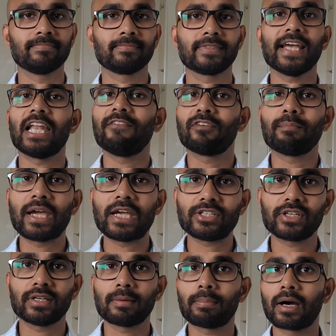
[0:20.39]
get
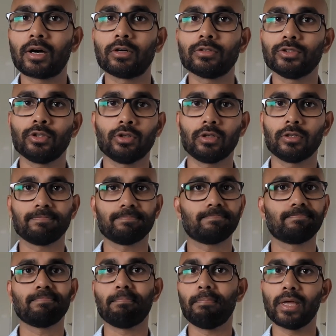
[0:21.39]
information about your
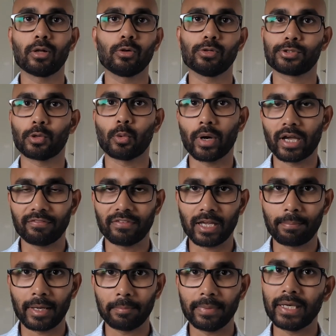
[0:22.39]
bills or whatever it
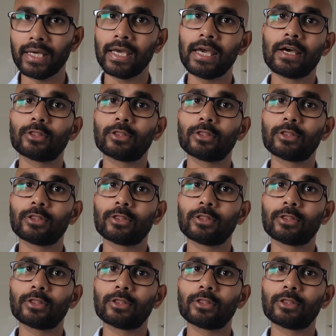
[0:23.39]
may be,